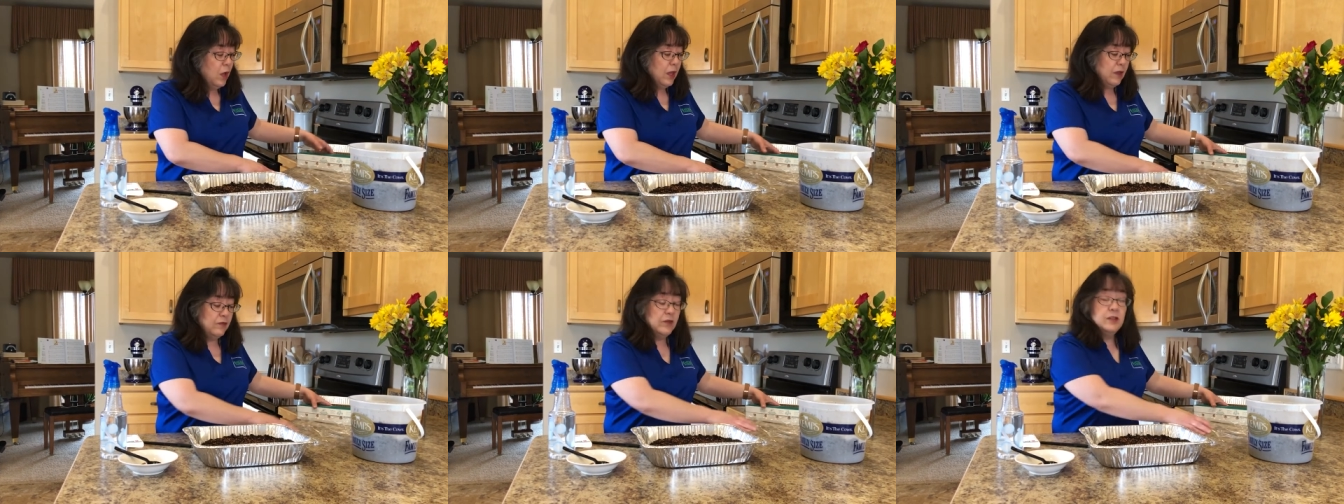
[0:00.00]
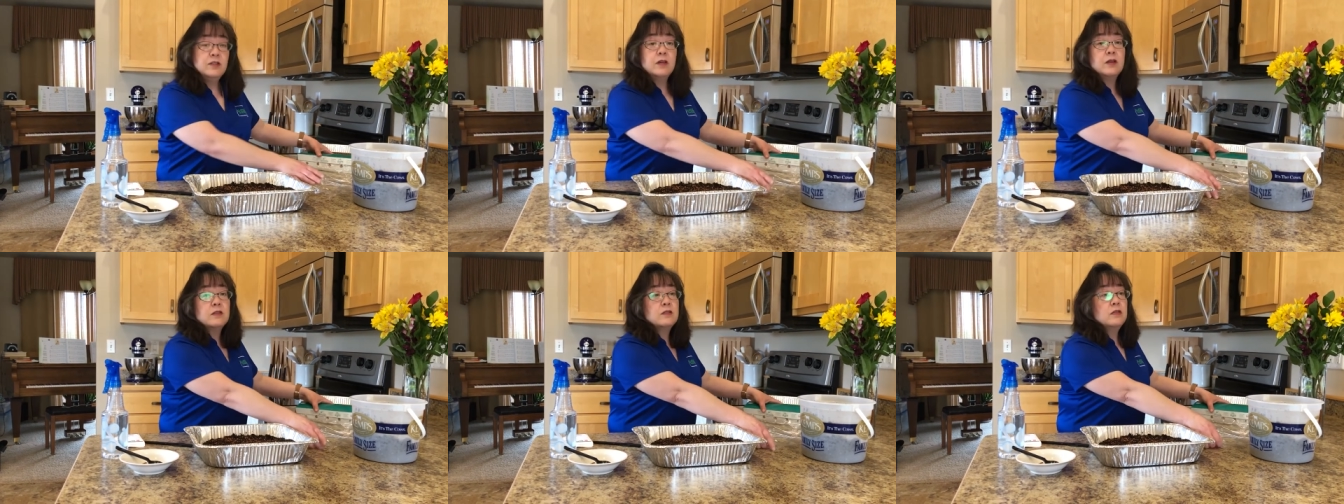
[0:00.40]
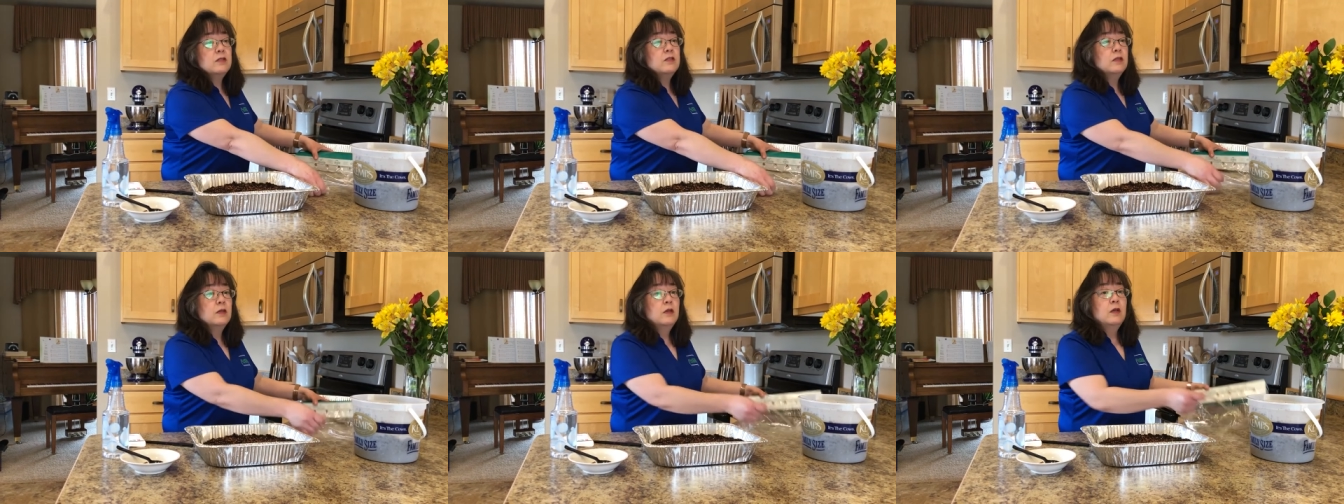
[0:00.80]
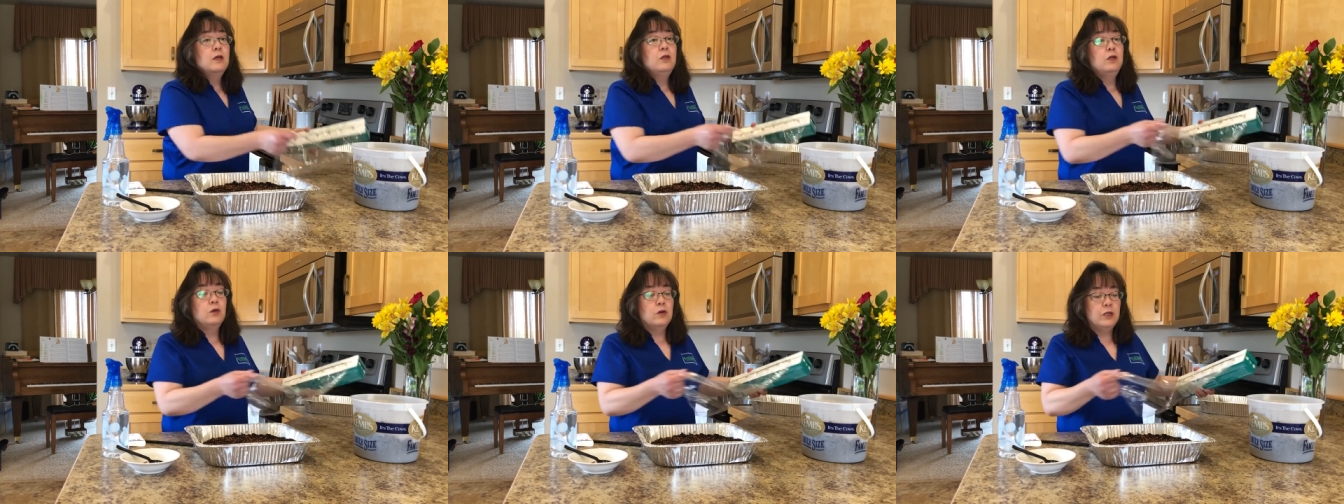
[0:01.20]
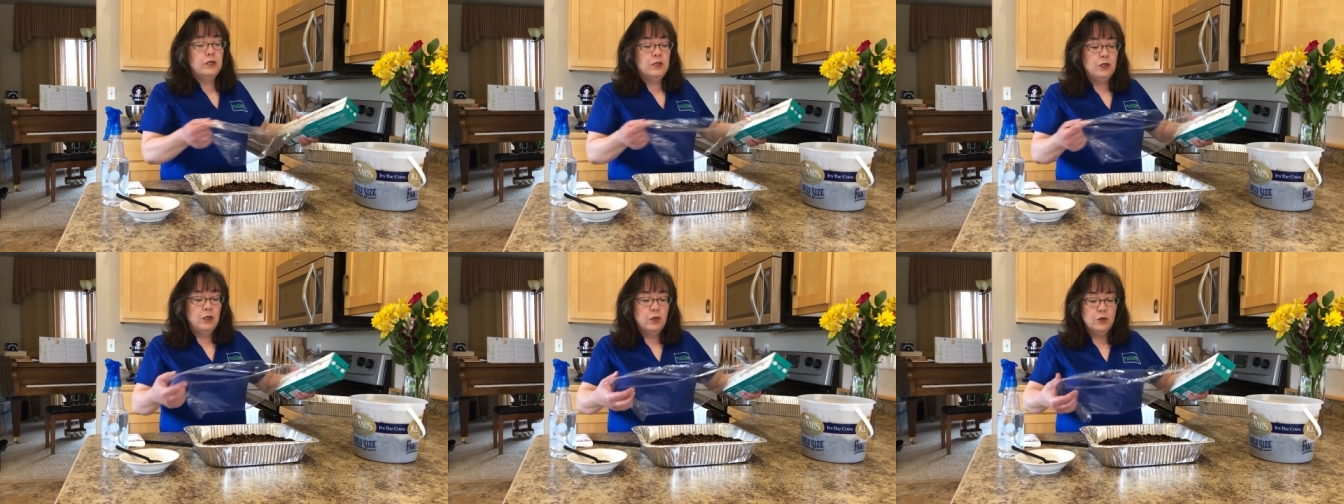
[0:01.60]
If it doesn't, you
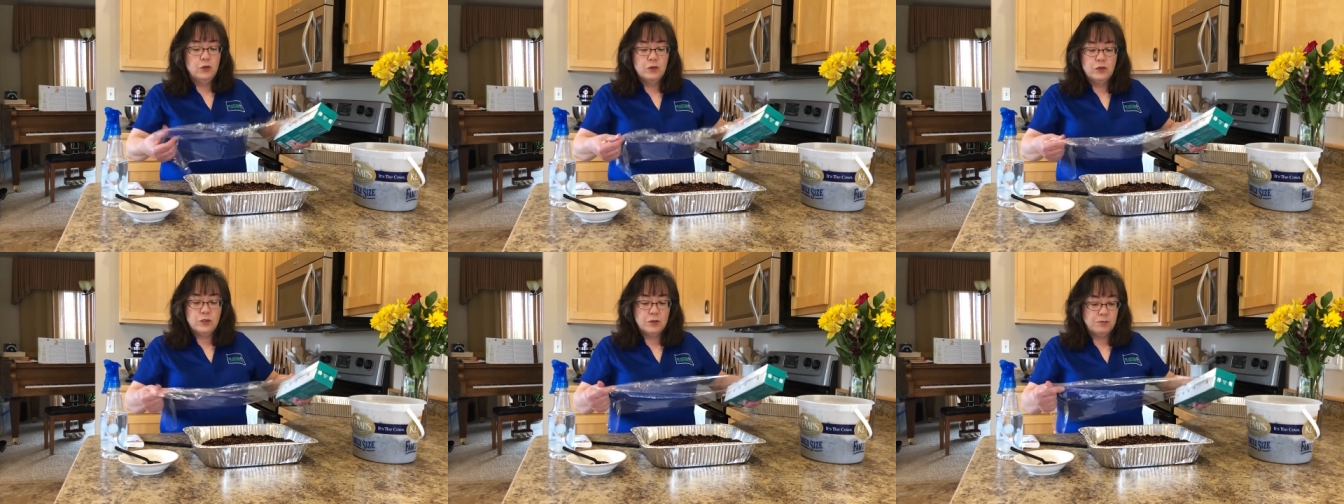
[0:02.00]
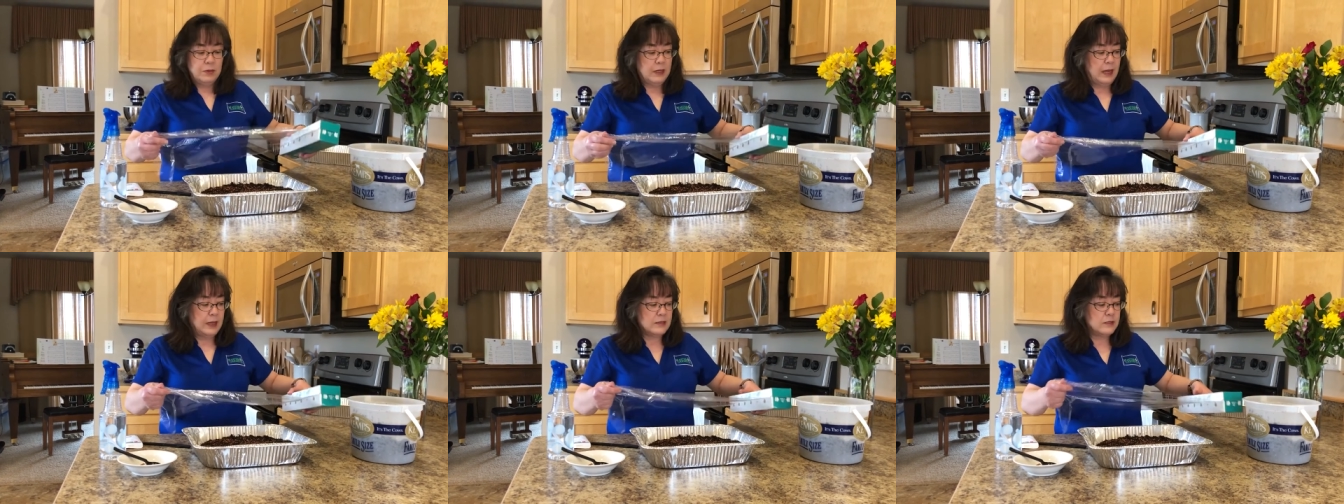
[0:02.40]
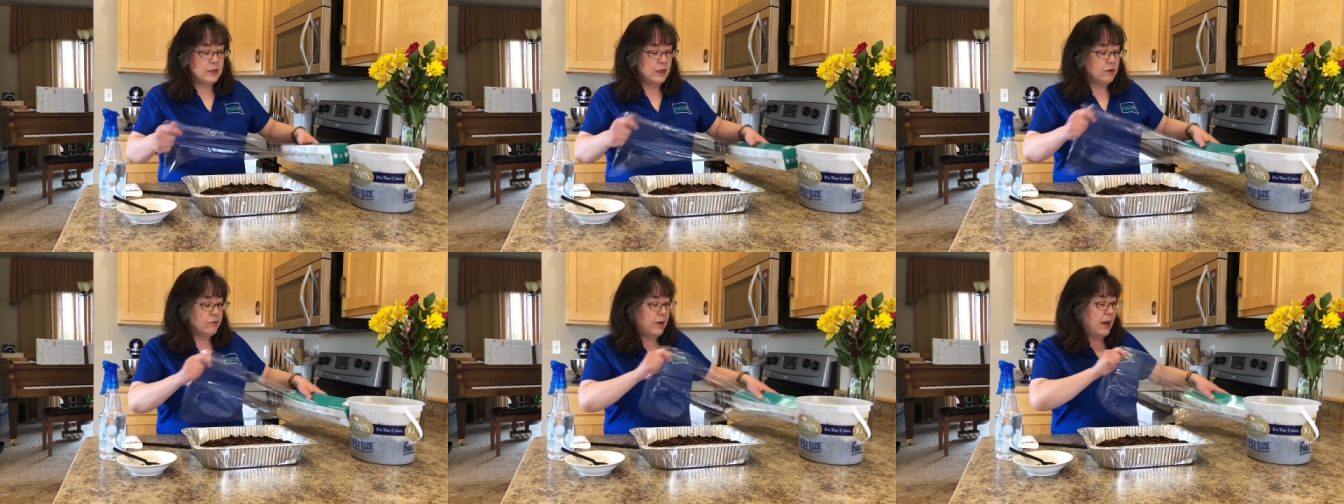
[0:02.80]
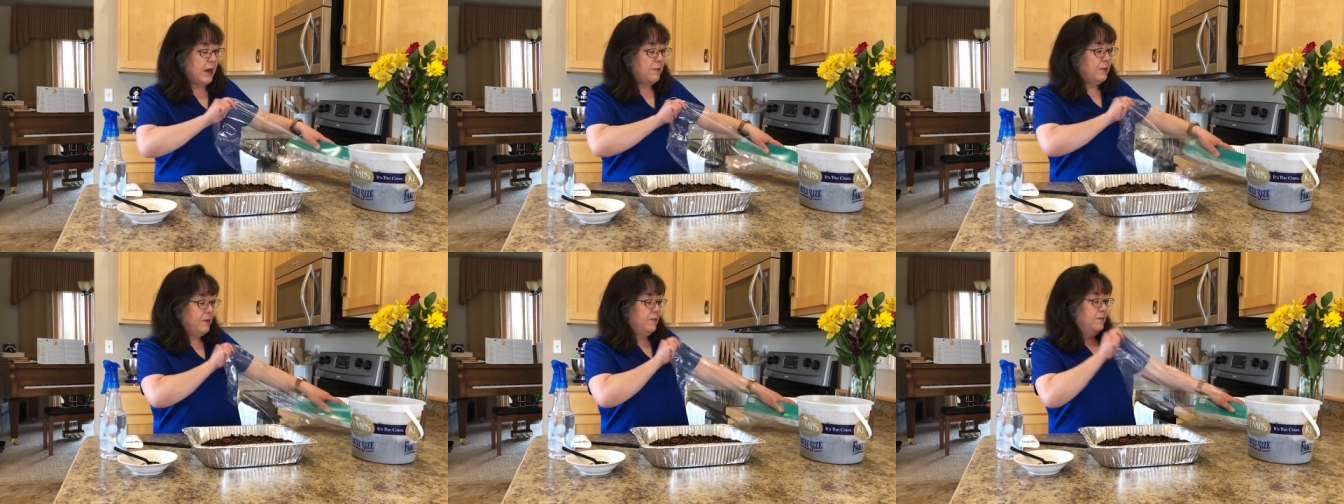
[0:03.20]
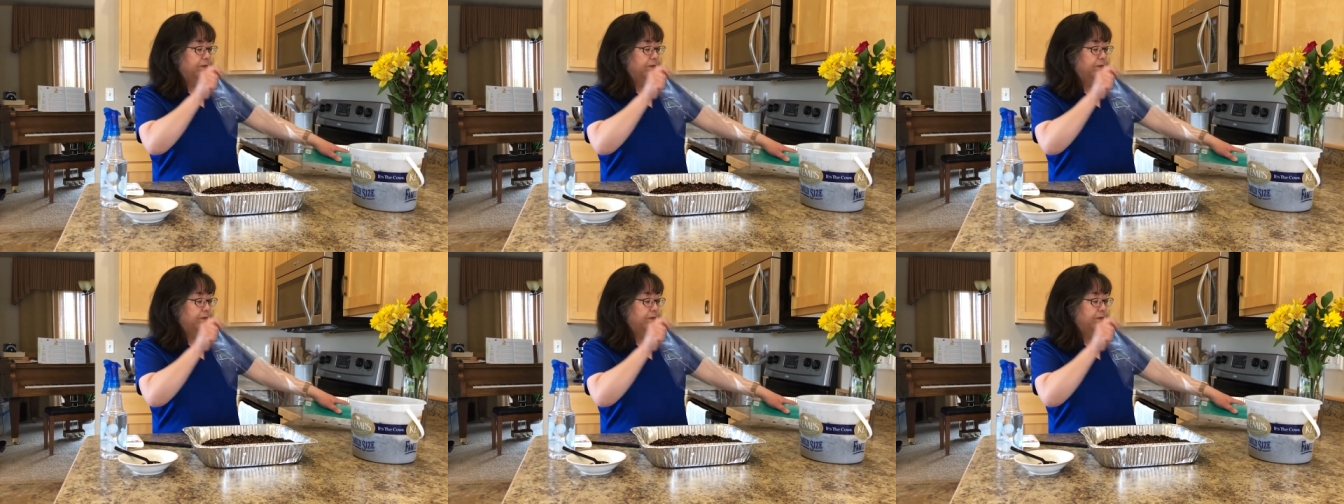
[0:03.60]
can use plastic wrap.